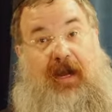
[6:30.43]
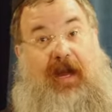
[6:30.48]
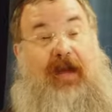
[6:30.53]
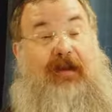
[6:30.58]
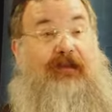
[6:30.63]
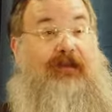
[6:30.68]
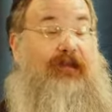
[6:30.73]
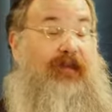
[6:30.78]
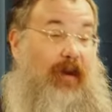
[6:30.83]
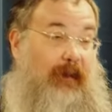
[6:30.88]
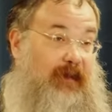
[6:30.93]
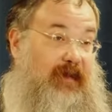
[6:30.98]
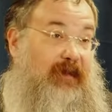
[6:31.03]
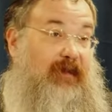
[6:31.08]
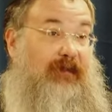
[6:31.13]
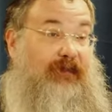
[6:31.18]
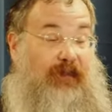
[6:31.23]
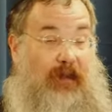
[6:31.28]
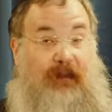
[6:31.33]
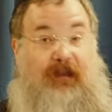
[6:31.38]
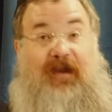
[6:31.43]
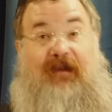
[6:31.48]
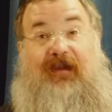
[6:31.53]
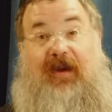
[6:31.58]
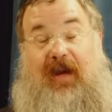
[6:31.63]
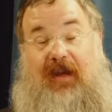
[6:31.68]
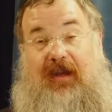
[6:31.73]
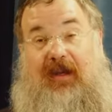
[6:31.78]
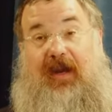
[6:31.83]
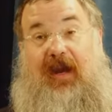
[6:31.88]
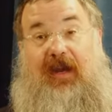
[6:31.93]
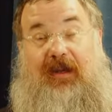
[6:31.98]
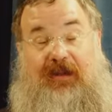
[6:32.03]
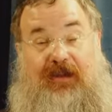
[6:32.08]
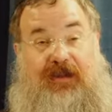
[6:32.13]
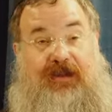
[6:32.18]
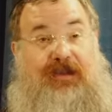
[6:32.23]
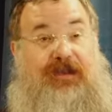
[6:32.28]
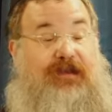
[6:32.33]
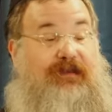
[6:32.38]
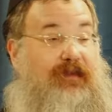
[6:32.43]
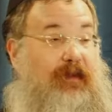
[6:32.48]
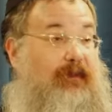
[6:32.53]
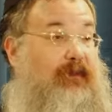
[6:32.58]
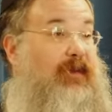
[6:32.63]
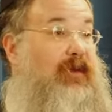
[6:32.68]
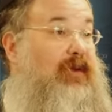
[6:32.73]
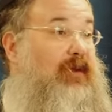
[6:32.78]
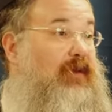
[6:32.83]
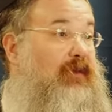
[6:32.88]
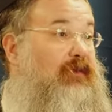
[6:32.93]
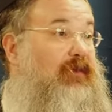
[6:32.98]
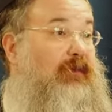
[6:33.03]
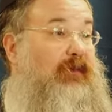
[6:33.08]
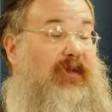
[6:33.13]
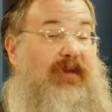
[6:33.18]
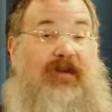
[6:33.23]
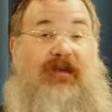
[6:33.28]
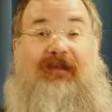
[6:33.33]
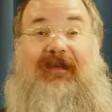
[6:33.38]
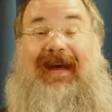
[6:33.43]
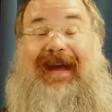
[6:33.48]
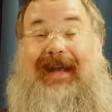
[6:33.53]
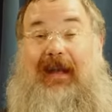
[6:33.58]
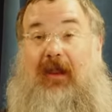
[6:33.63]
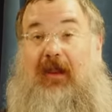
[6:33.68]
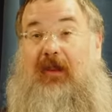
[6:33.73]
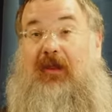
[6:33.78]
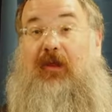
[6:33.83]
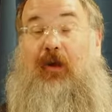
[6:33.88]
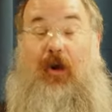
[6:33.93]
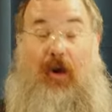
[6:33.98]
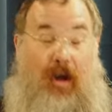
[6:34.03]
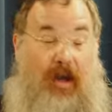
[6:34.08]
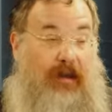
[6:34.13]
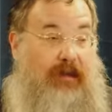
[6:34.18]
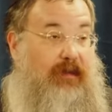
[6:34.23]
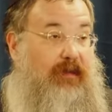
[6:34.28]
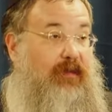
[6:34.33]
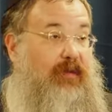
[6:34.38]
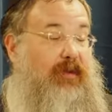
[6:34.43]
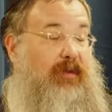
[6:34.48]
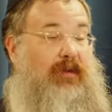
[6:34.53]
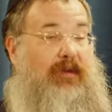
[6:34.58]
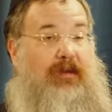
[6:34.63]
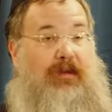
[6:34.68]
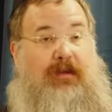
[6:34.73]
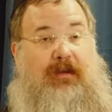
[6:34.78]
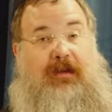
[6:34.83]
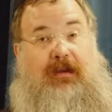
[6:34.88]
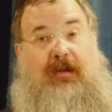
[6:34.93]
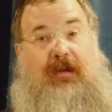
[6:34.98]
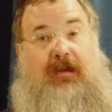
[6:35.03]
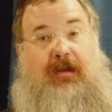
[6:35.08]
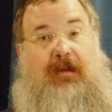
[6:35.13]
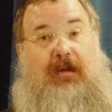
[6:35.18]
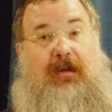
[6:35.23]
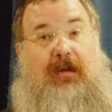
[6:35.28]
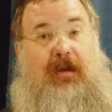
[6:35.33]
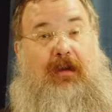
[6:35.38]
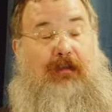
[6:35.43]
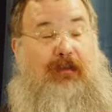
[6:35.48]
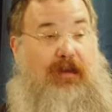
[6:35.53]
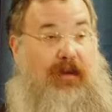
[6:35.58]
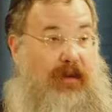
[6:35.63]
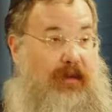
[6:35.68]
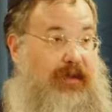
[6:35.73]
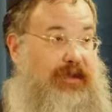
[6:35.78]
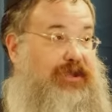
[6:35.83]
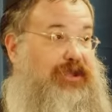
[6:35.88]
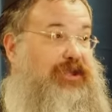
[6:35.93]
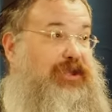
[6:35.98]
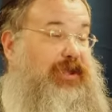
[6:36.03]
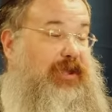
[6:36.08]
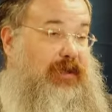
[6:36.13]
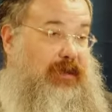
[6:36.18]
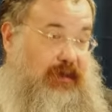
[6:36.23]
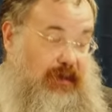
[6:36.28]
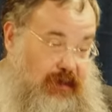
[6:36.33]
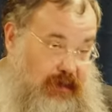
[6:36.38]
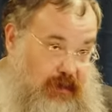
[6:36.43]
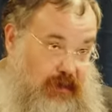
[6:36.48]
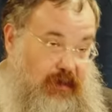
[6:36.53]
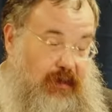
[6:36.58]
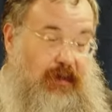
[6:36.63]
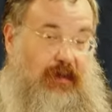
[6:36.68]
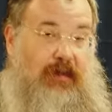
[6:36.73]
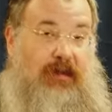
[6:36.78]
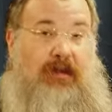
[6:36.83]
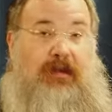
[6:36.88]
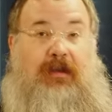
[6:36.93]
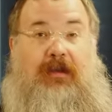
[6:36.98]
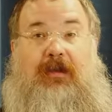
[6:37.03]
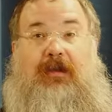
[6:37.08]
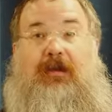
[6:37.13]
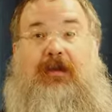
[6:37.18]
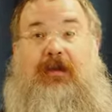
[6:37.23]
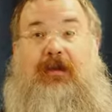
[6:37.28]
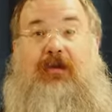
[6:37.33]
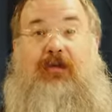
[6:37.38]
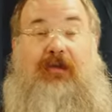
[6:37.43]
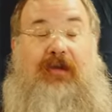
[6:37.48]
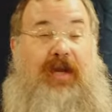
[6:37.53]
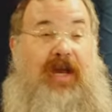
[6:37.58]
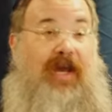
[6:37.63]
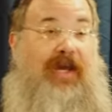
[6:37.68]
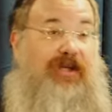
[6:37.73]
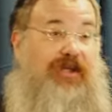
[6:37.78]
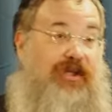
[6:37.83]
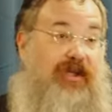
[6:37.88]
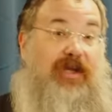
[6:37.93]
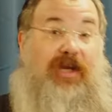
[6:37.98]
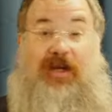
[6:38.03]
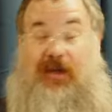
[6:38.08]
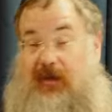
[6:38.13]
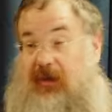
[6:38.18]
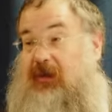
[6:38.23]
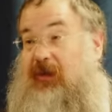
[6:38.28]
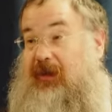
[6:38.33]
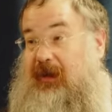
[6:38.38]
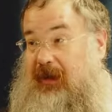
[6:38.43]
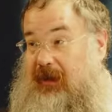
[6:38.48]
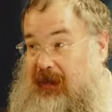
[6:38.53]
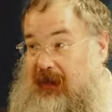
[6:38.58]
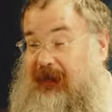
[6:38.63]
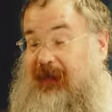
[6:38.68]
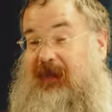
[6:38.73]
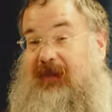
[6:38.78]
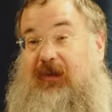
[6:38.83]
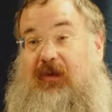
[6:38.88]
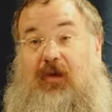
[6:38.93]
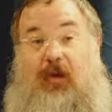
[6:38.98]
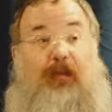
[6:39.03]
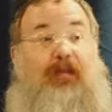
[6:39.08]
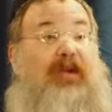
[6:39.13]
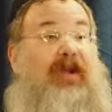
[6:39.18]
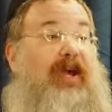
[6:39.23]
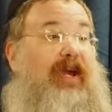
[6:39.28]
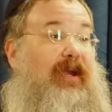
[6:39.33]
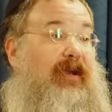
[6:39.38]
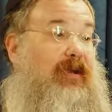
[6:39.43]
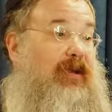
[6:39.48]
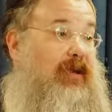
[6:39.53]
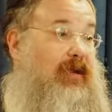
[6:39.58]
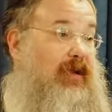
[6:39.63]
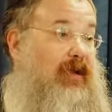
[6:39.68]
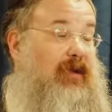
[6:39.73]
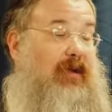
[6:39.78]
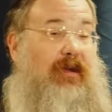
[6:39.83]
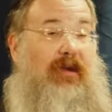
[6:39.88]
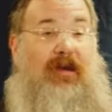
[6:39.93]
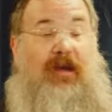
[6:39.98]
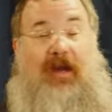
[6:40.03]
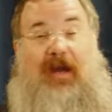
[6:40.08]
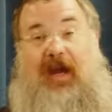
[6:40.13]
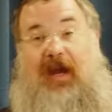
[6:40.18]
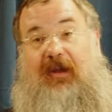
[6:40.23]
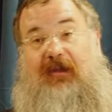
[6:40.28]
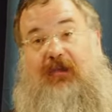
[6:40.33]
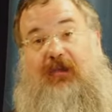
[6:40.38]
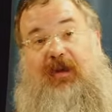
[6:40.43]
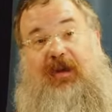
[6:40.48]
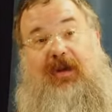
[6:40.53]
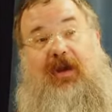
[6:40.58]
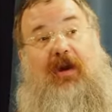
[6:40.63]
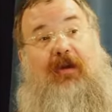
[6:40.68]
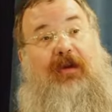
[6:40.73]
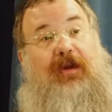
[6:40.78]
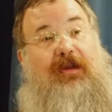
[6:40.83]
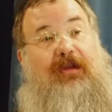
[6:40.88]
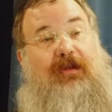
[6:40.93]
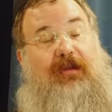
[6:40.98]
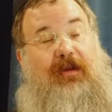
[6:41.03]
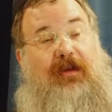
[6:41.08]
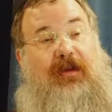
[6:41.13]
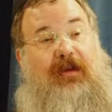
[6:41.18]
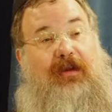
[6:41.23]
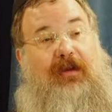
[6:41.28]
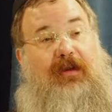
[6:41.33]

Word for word: And from, from divine consciousness, from, from the divine thought, emerged creation, including the physical plane as we know it,